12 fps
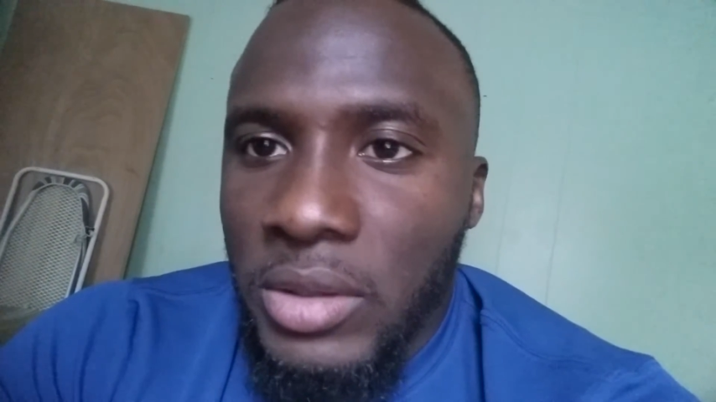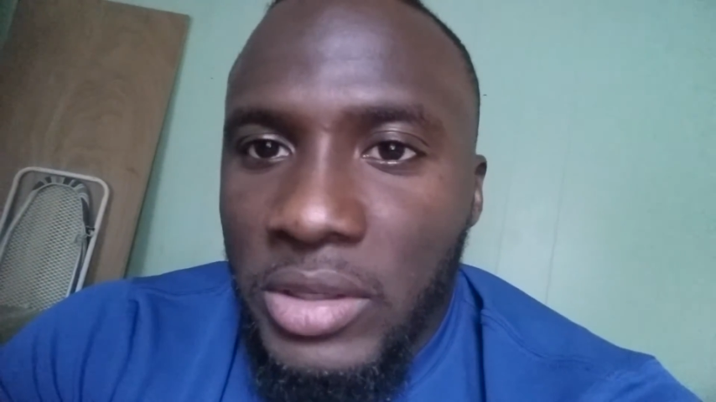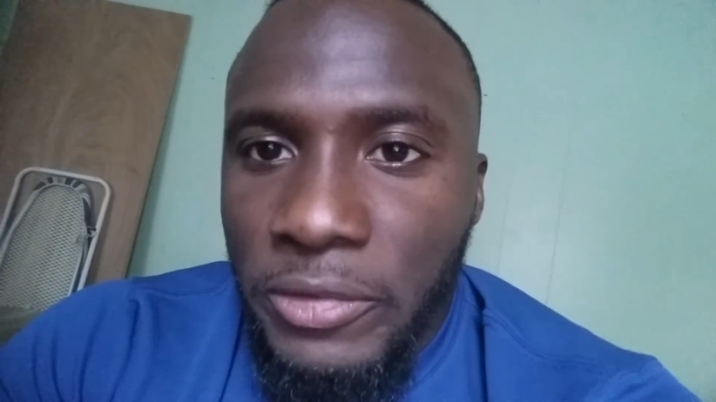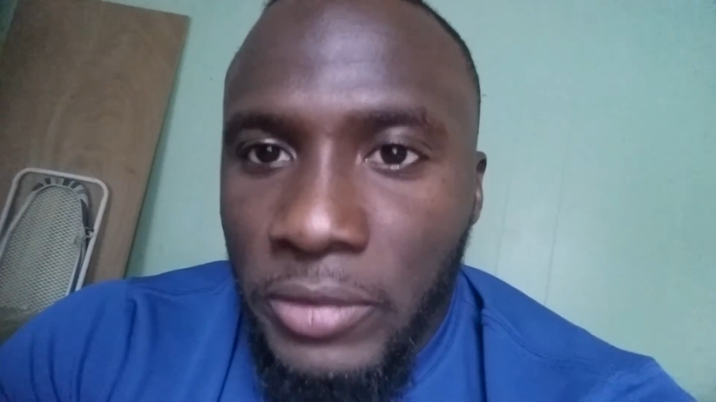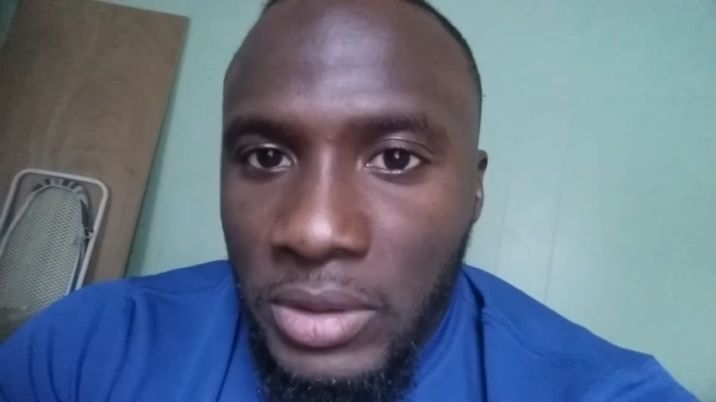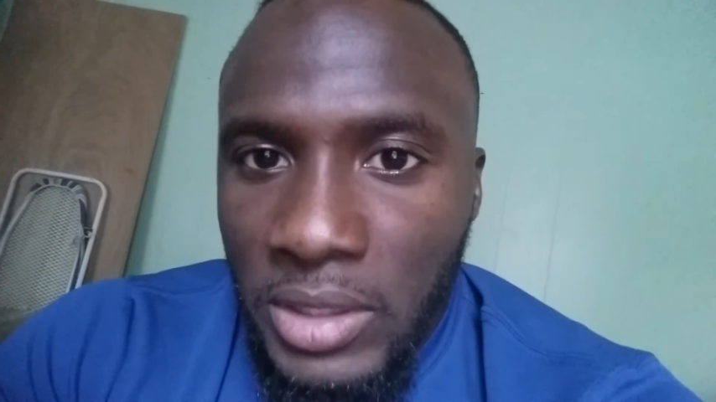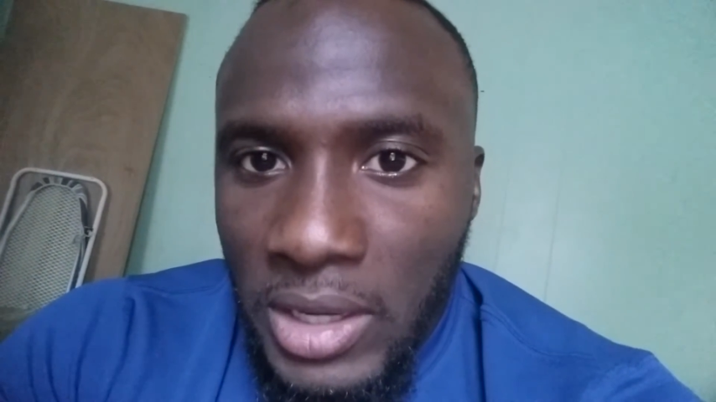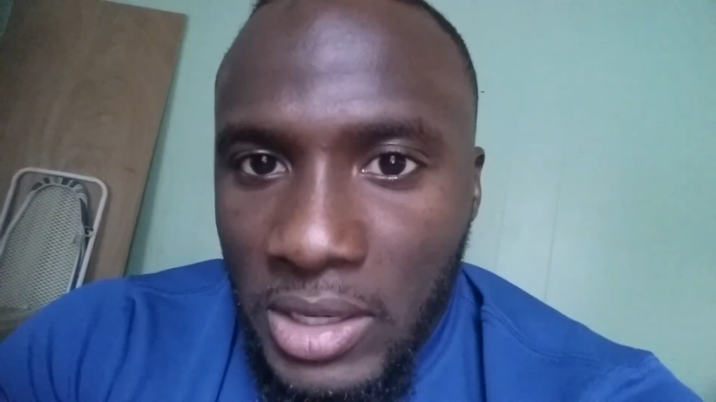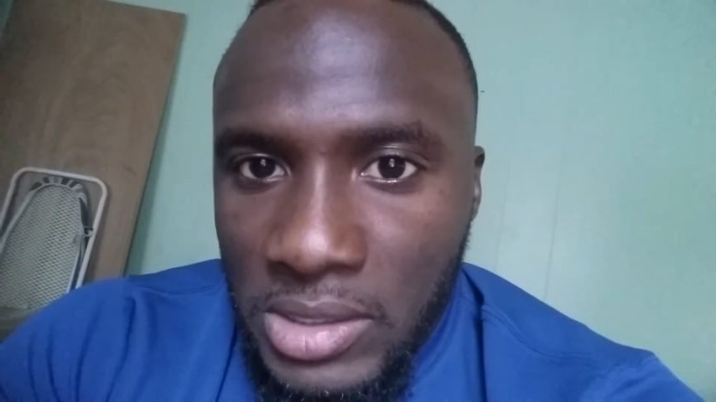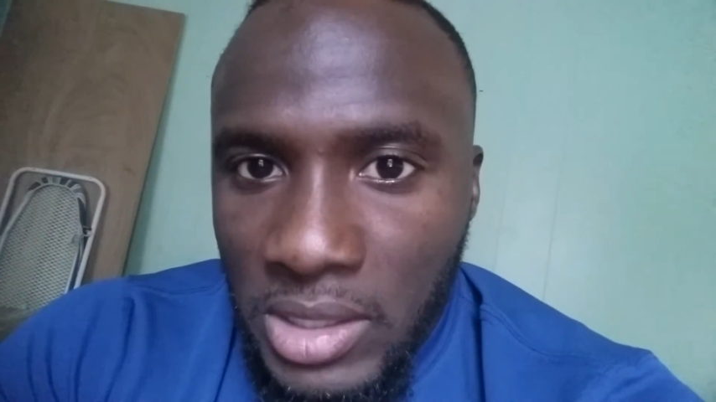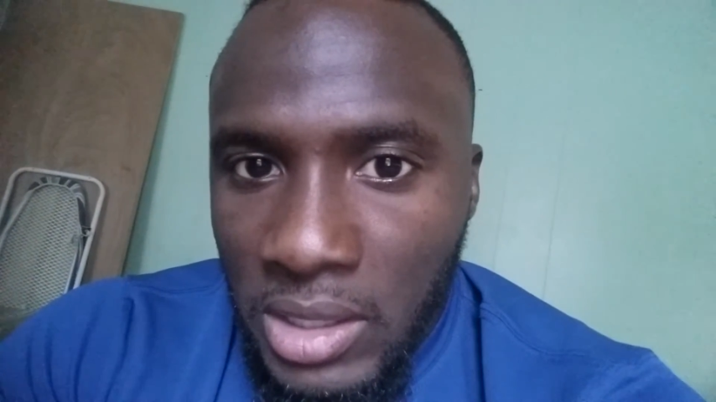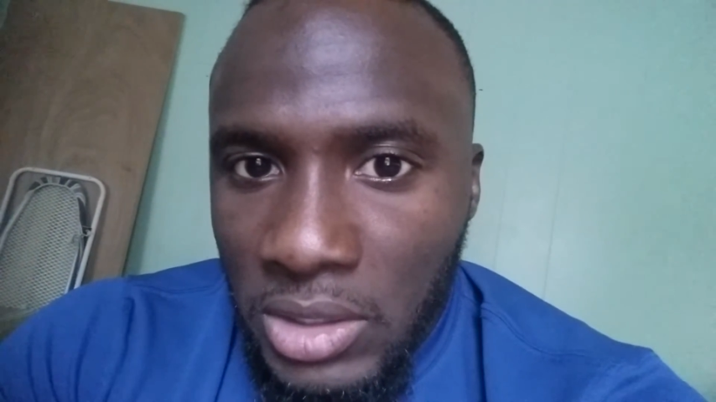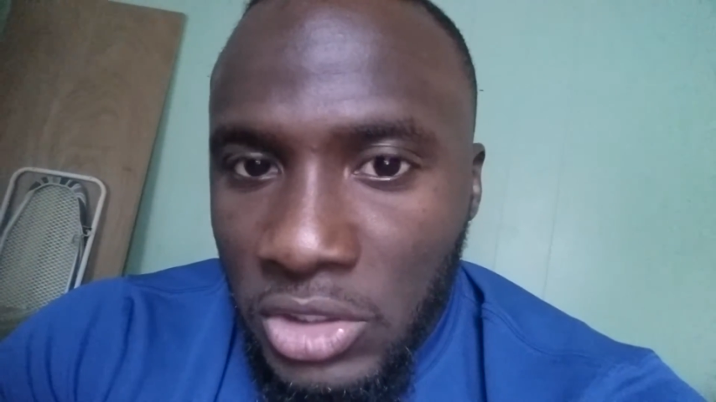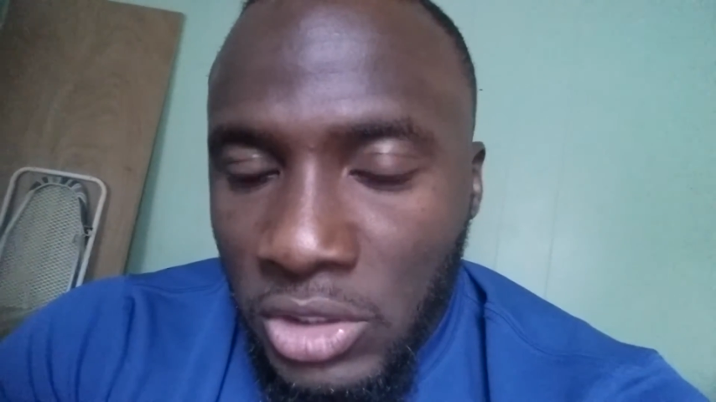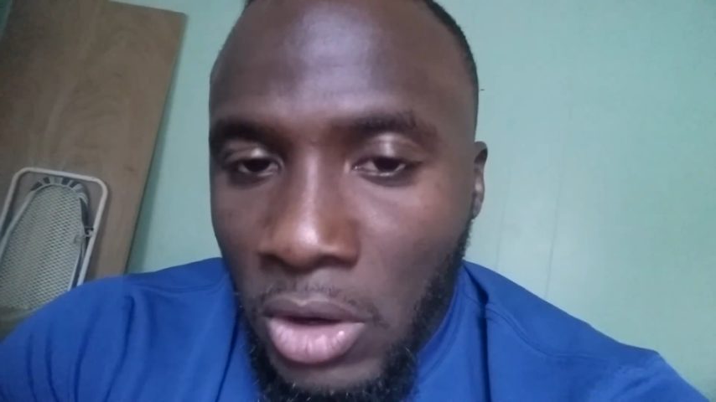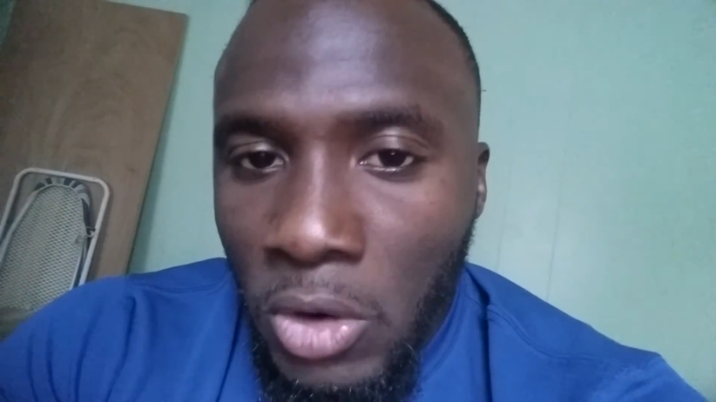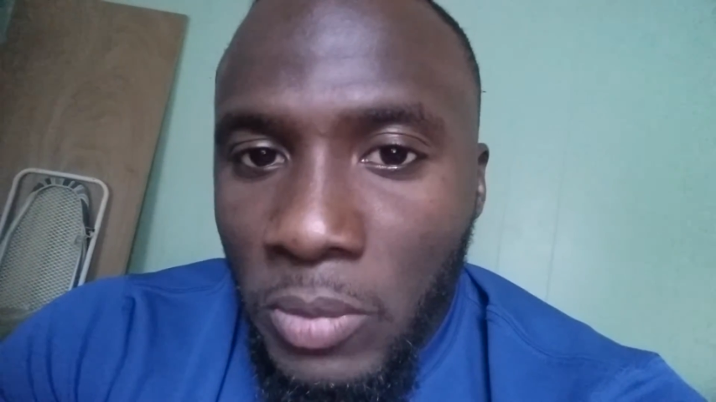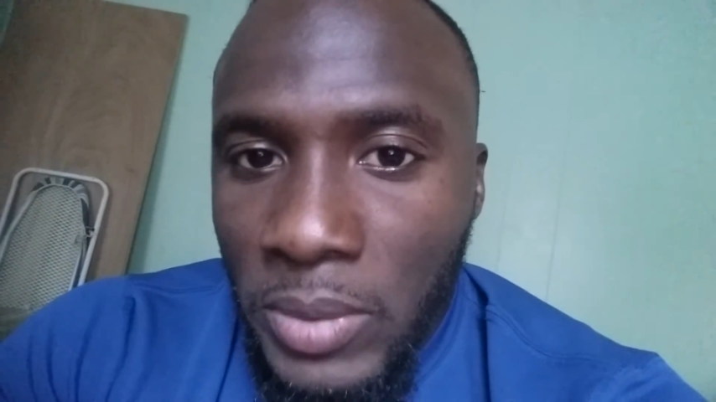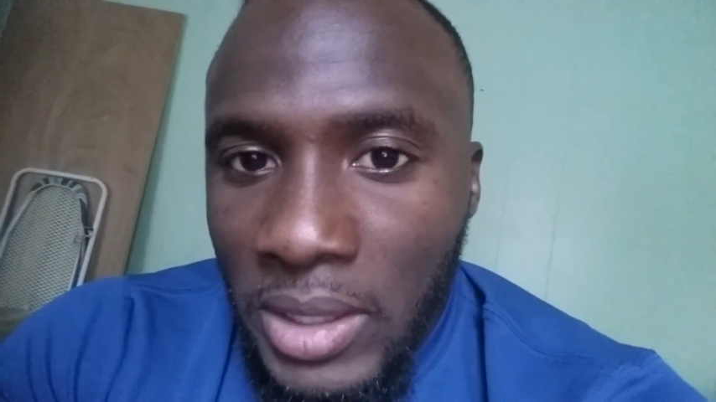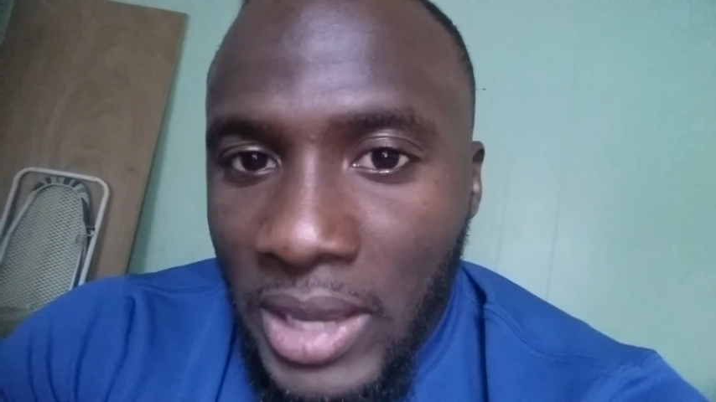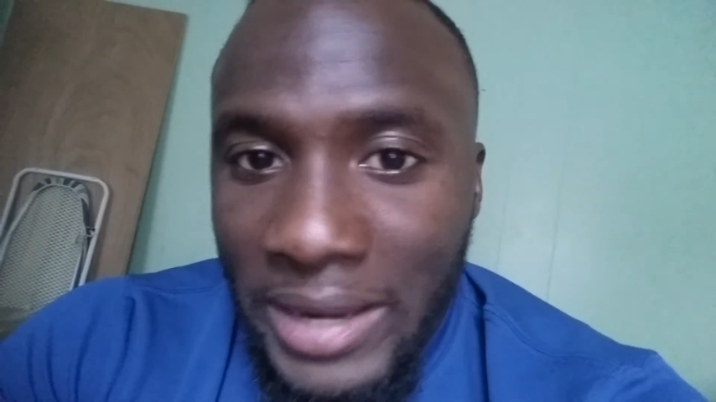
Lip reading: different things that he showed me,